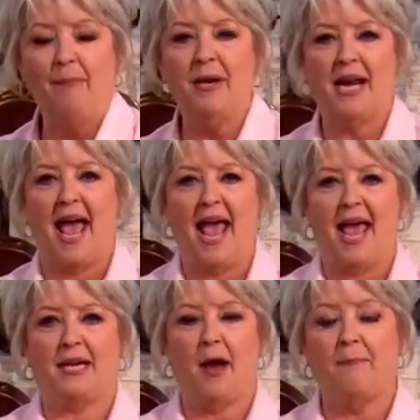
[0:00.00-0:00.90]
I'm going to
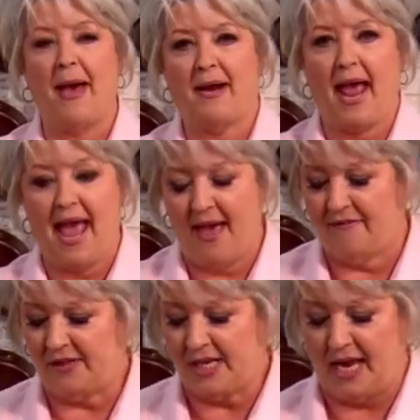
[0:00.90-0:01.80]
add about a
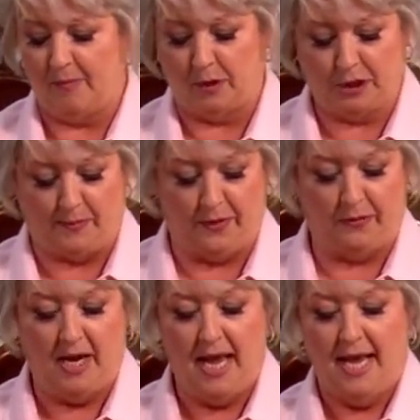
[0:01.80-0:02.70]
half a
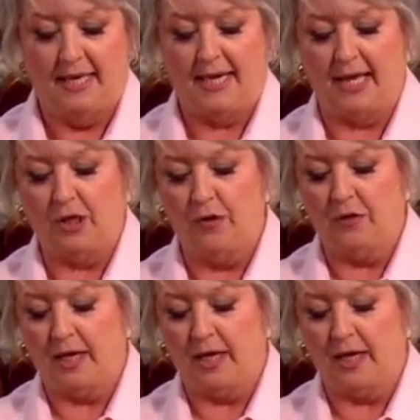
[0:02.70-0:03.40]
tablespoon. Now you